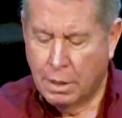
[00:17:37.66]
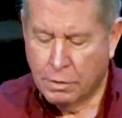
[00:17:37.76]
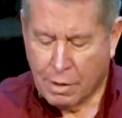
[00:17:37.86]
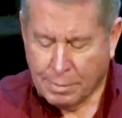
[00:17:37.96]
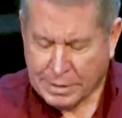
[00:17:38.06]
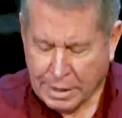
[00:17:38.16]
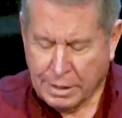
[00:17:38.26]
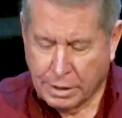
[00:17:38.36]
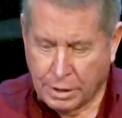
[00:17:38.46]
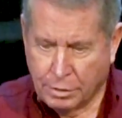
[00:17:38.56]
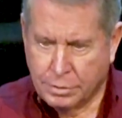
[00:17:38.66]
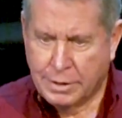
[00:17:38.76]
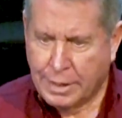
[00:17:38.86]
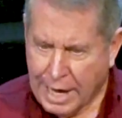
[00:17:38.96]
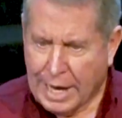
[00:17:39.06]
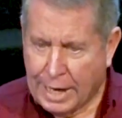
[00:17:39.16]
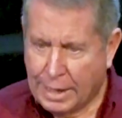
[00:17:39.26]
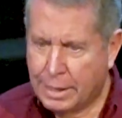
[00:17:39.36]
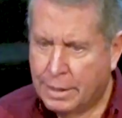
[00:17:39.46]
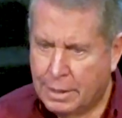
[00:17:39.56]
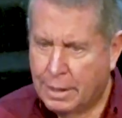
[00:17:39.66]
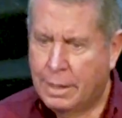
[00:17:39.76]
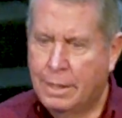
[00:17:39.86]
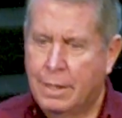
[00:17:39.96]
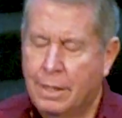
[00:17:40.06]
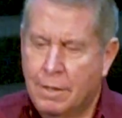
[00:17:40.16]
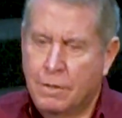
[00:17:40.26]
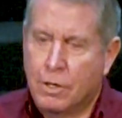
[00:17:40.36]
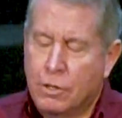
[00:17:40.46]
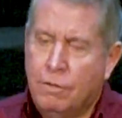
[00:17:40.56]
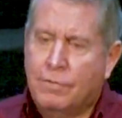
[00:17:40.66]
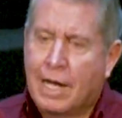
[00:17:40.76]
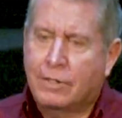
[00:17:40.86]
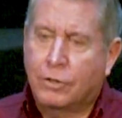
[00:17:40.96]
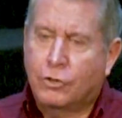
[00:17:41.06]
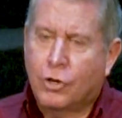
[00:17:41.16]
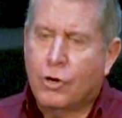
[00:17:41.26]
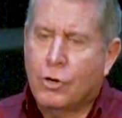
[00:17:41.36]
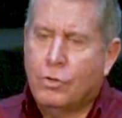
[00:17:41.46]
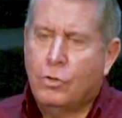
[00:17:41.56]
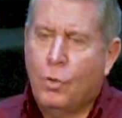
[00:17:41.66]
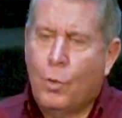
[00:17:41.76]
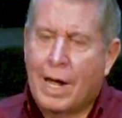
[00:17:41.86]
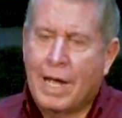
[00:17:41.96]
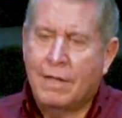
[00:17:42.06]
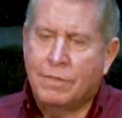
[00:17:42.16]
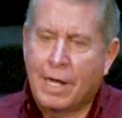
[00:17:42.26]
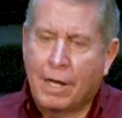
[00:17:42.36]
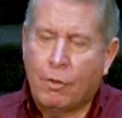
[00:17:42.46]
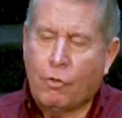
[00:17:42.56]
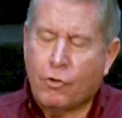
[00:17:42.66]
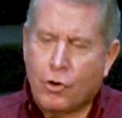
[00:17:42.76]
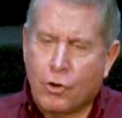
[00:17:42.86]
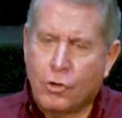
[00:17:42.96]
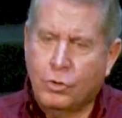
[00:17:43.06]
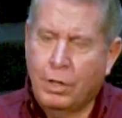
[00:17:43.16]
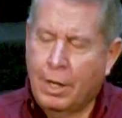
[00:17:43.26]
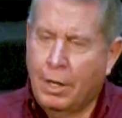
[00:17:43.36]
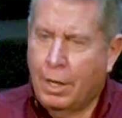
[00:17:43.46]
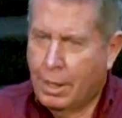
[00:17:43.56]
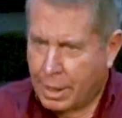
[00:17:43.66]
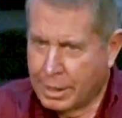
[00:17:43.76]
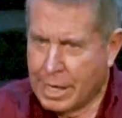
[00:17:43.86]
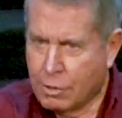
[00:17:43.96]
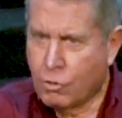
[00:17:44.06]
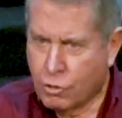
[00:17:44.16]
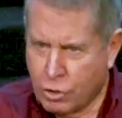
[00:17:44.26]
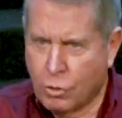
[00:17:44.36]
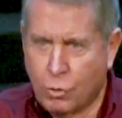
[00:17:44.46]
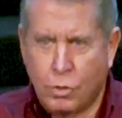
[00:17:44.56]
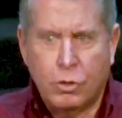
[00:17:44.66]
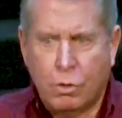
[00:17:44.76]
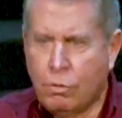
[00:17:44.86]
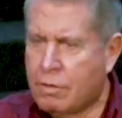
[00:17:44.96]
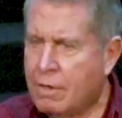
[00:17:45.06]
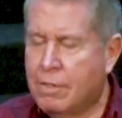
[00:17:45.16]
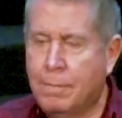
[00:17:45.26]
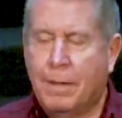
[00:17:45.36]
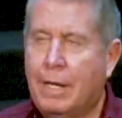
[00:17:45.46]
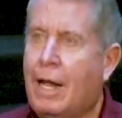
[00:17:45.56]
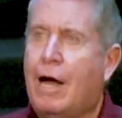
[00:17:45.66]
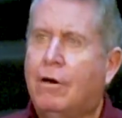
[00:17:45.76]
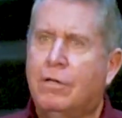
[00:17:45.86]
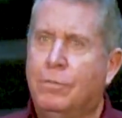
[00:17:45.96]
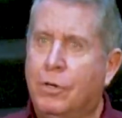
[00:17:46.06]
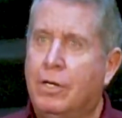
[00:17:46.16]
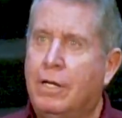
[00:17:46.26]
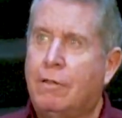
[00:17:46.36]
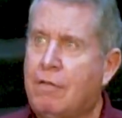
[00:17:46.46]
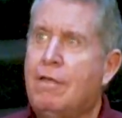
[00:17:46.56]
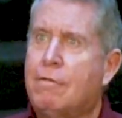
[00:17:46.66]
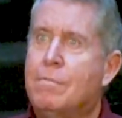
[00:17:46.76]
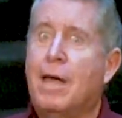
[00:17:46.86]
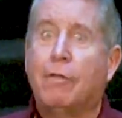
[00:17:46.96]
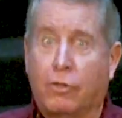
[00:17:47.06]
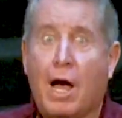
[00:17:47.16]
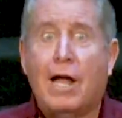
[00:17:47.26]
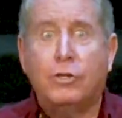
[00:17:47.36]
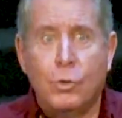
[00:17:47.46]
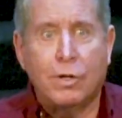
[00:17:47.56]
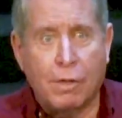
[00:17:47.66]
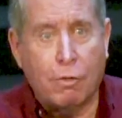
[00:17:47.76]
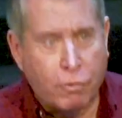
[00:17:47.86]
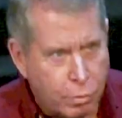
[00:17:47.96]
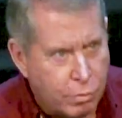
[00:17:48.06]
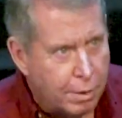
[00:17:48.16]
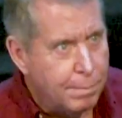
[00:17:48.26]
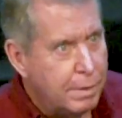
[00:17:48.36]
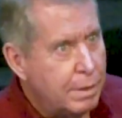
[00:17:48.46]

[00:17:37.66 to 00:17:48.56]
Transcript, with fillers: So I'm telling you today, that you've got to turn the way things turn against you. You see them, and our community sees them as God doing this to them.